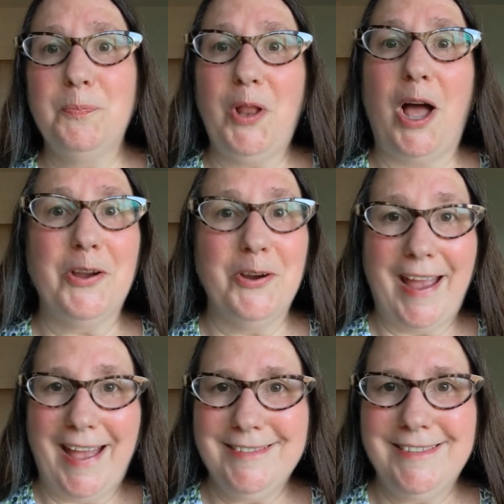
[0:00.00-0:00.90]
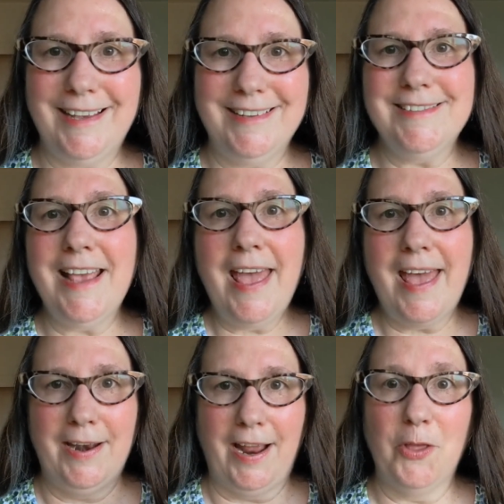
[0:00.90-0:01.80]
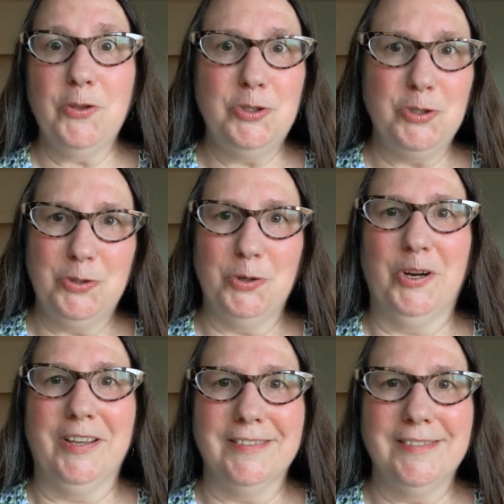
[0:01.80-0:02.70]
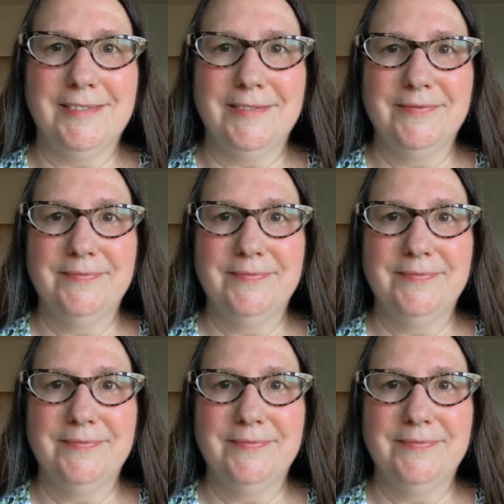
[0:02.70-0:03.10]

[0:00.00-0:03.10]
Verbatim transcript: Blogger, AdSense, and other tutorials.